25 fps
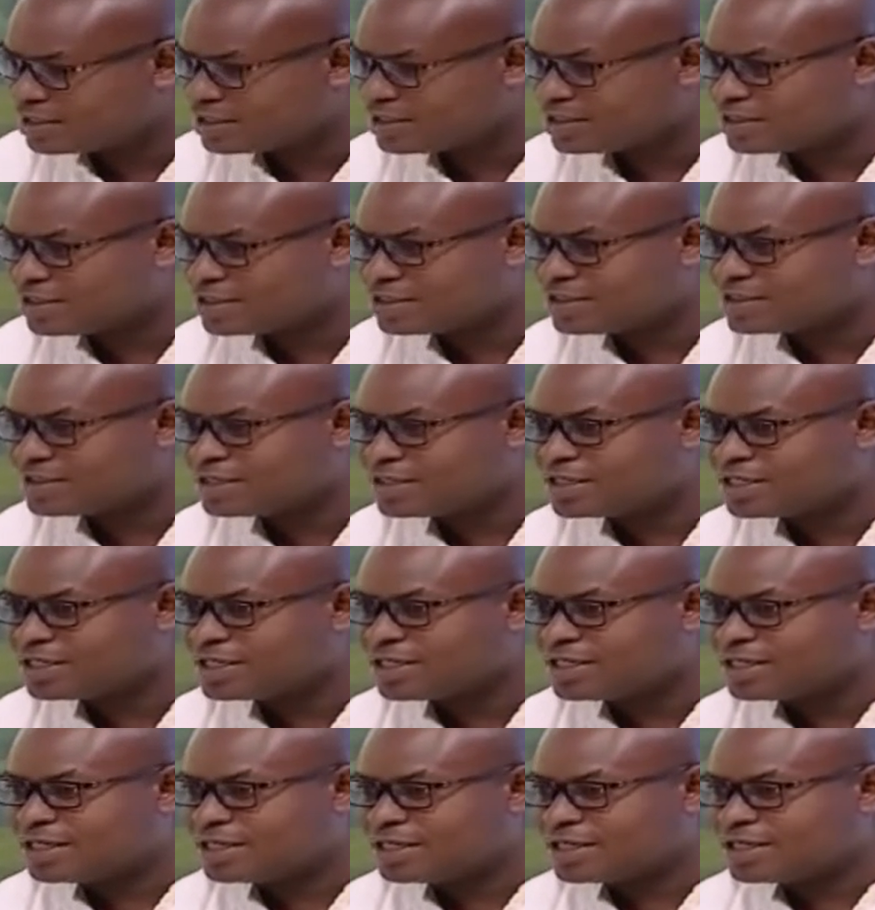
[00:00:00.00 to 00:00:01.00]

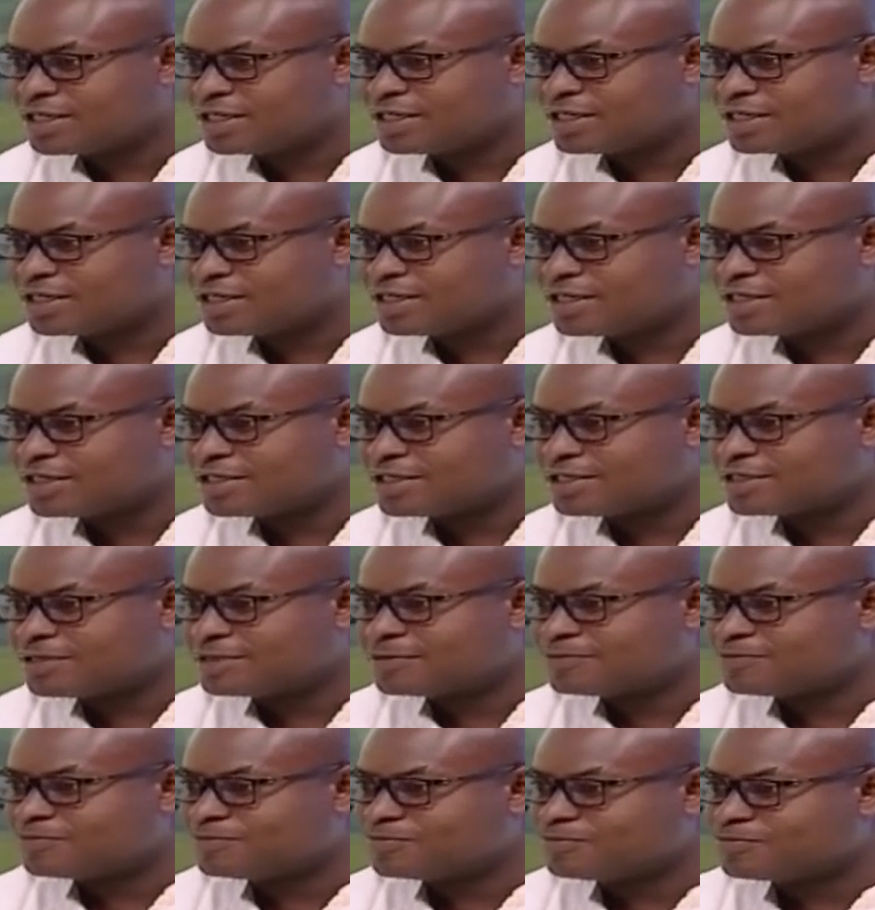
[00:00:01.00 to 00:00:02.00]
uh, uh,
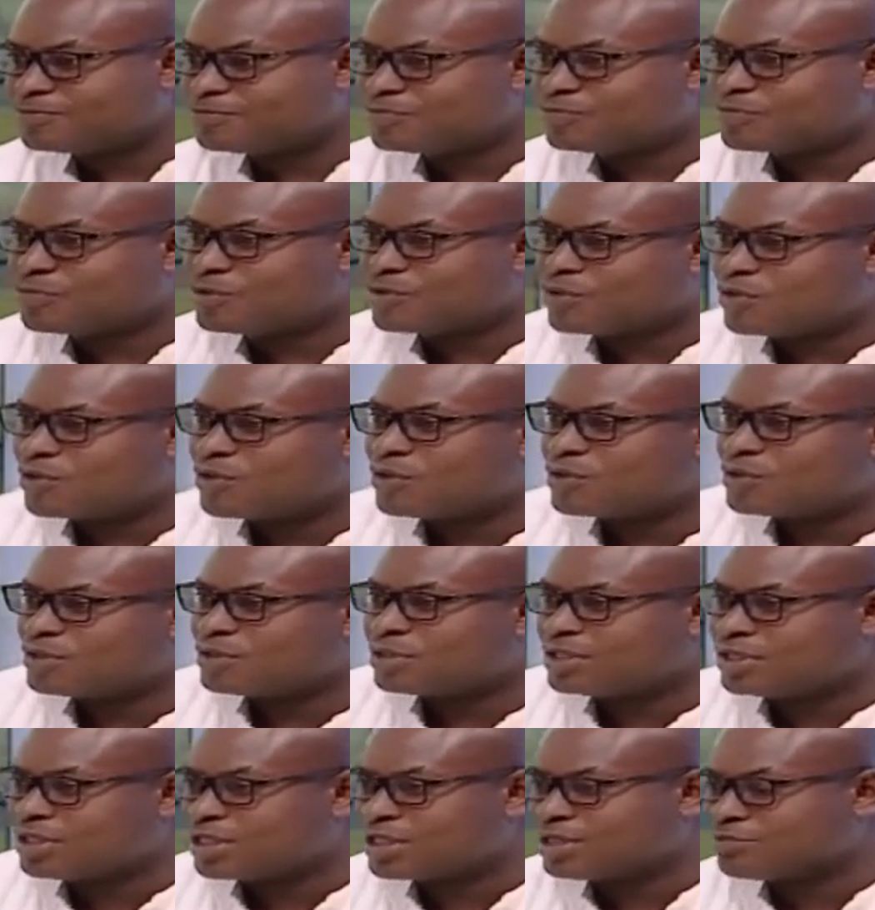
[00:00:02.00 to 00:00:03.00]

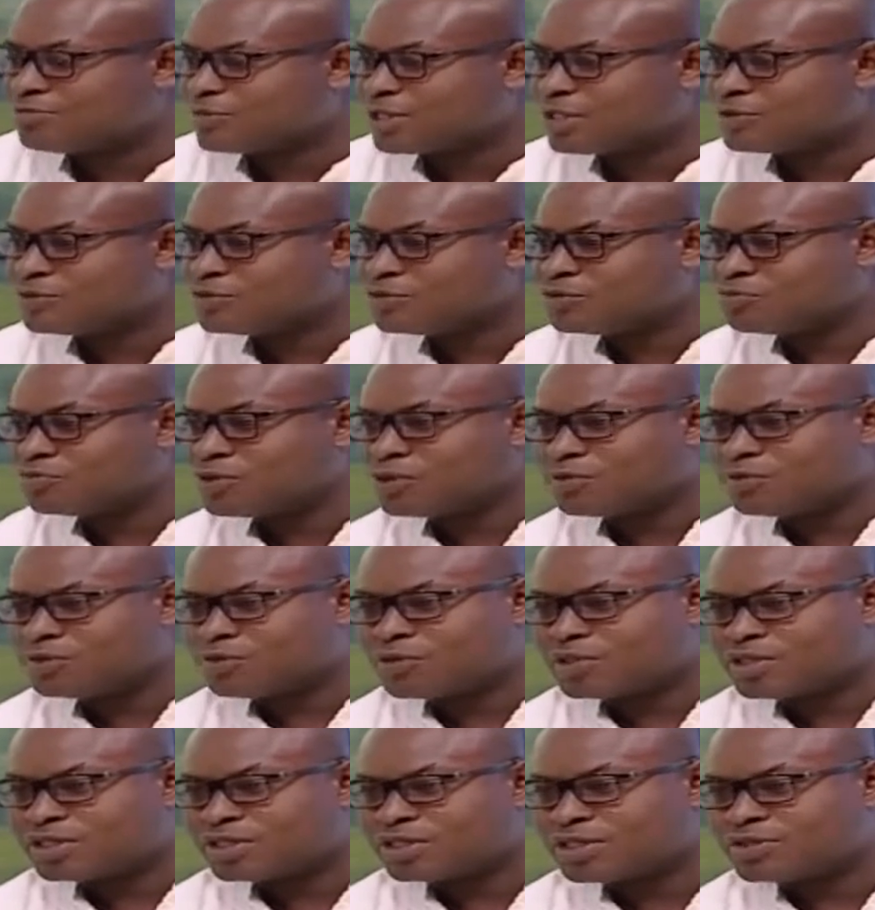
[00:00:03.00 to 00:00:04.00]
all uh, my good
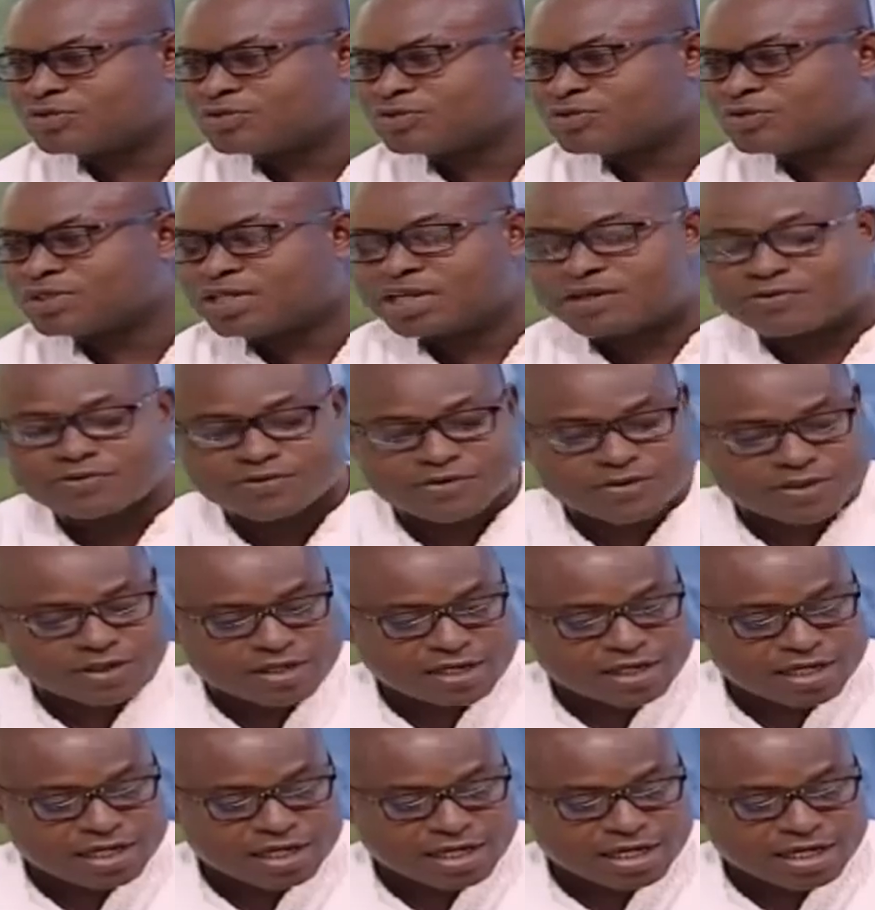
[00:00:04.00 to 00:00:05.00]
people in Ketu South.
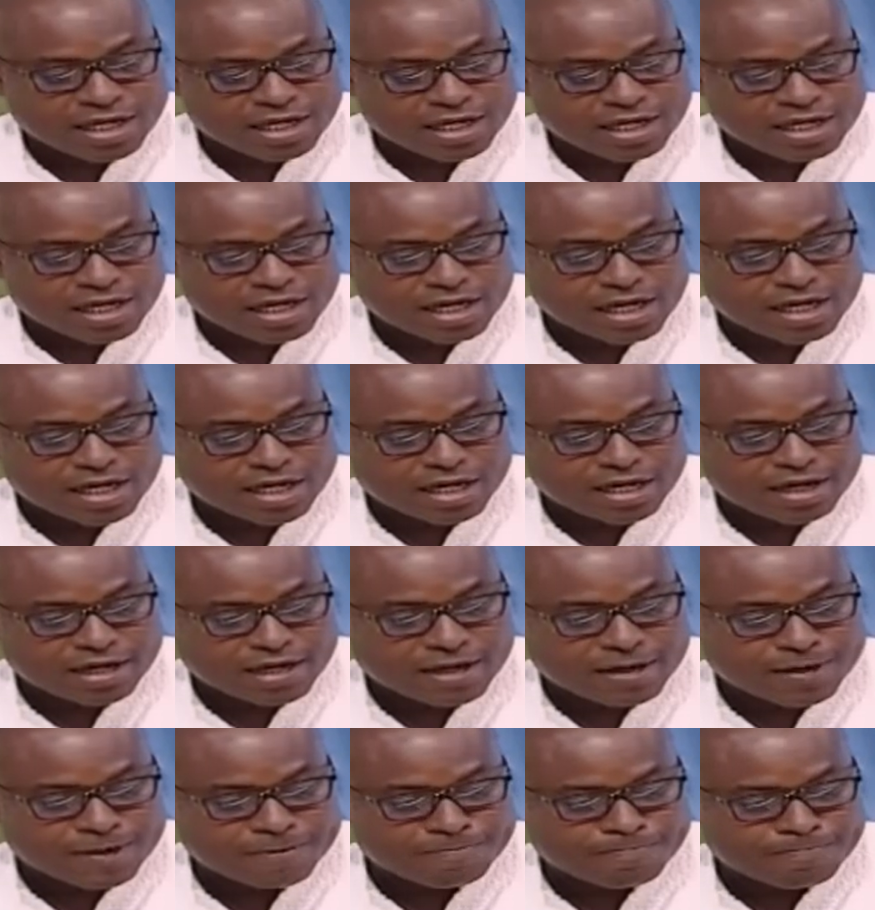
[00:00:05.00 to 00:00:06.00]

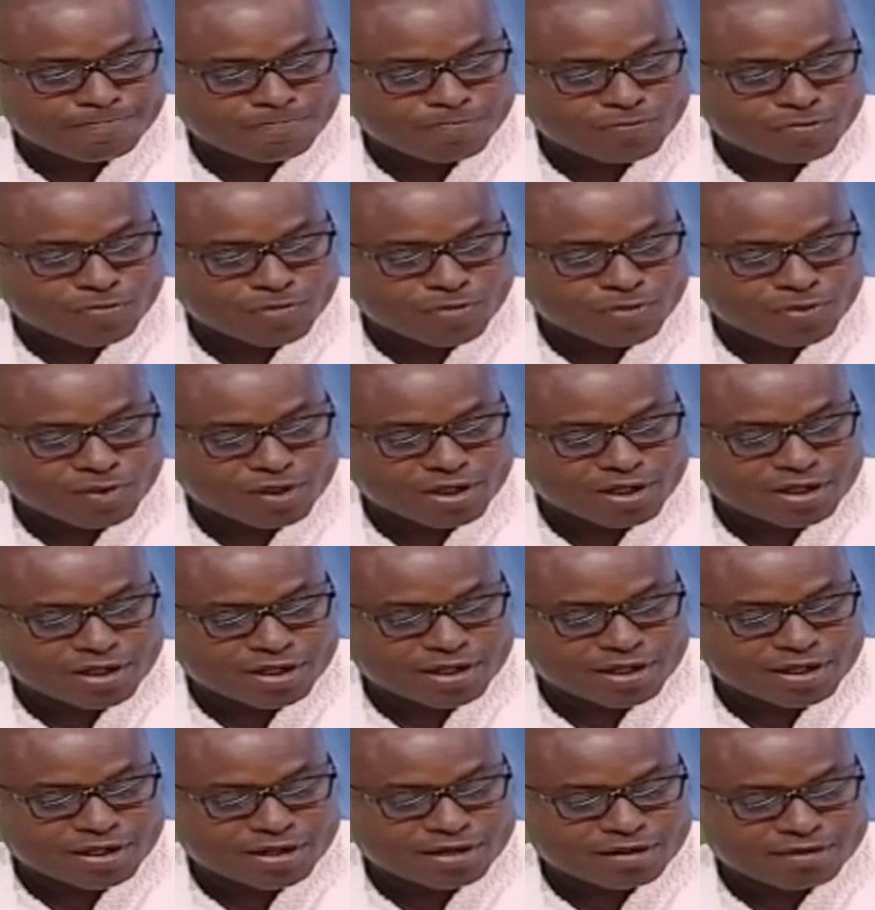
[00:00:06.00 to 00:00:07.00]
Um,
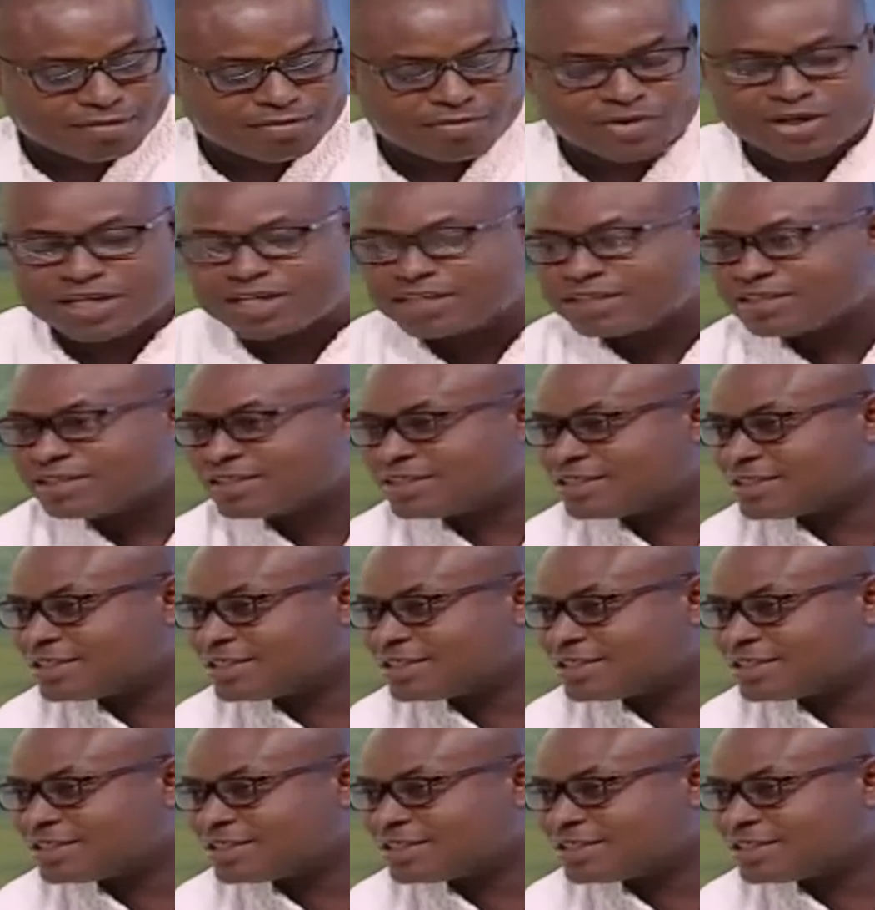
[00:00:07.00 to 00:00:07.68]
Right.